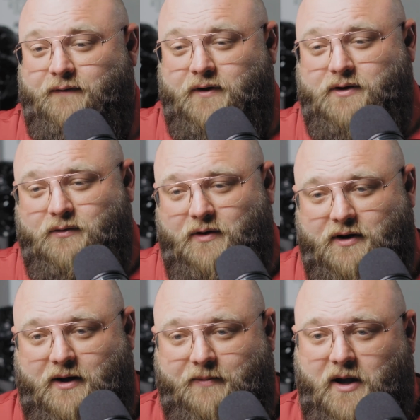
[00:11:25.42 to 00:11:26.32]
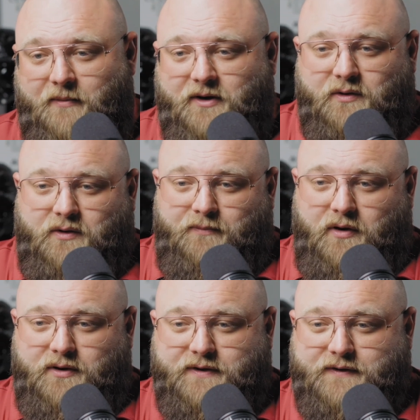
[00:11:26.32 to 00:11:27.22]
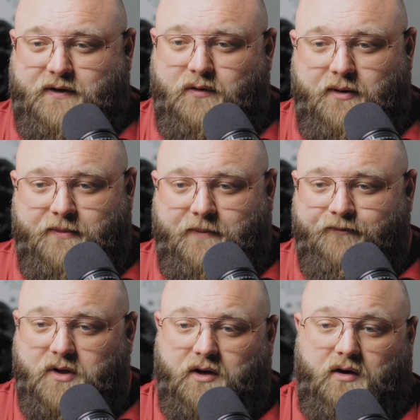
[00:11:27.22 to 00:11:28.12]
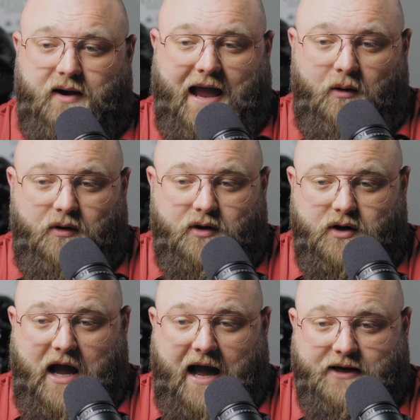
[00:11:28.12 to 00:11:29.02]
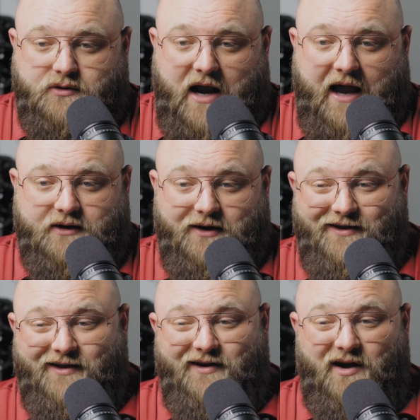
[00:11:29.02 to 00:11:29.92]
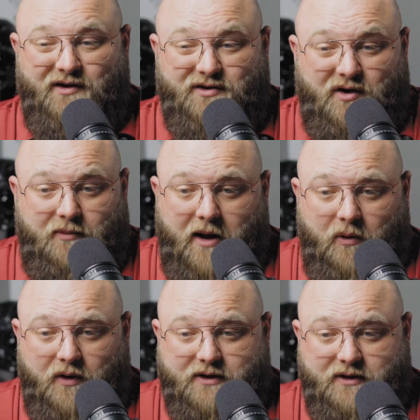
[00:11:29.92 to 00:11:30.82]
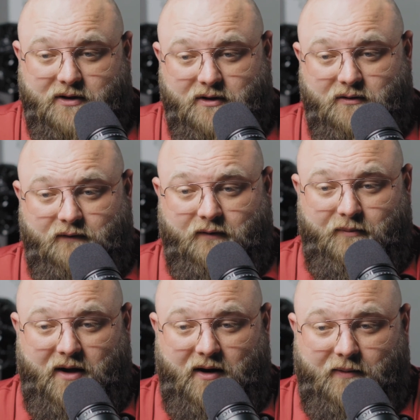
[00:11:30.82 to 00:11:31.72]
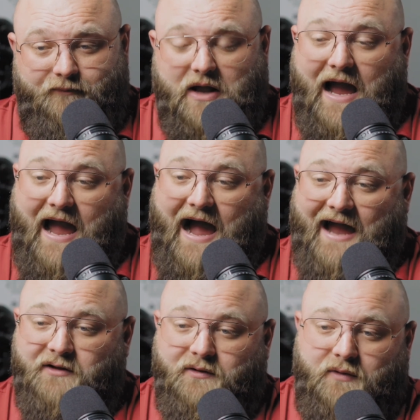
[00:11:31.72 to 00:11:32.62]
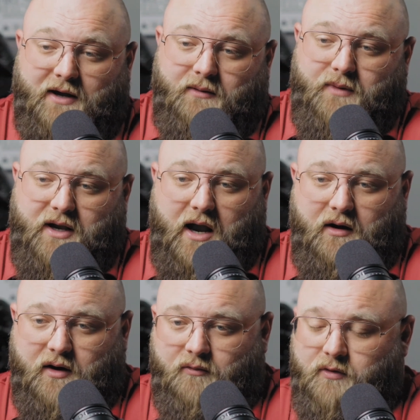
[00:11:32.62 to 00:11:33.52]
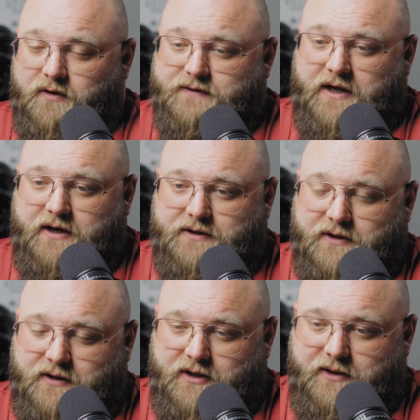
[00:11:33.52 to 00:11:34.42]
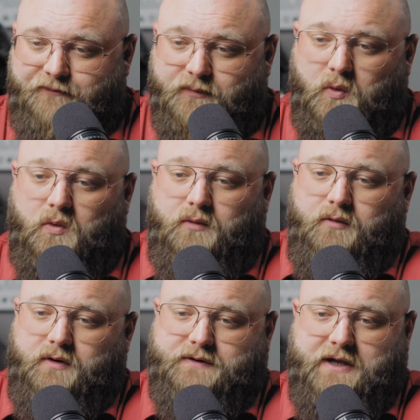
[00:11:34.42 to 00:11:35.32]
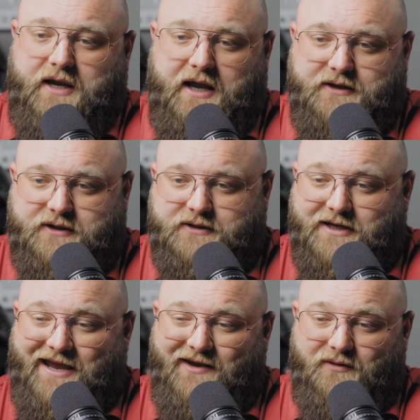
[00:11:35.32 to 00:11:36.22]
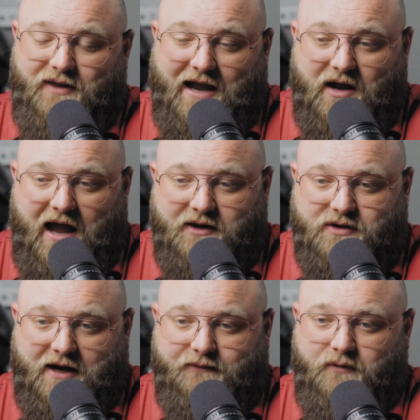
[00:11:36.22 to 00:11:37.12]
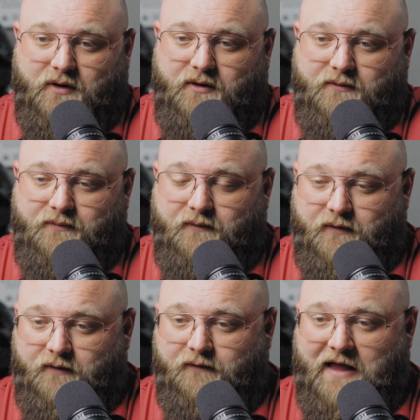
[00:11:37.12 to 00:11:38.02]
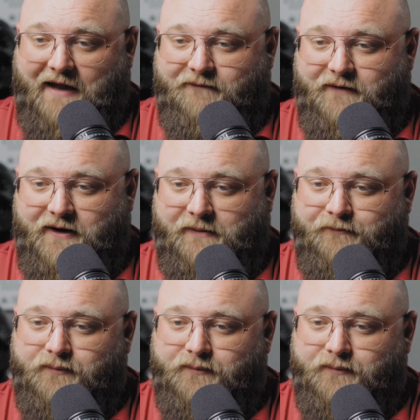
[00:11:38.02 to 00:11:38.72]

if you do end up coming to a purchase agreement and are now under contract and then unsure about what to do from there, I highly recommend hiring a real estate attorney or a real estate agent to handle that contract for you for a flat fee.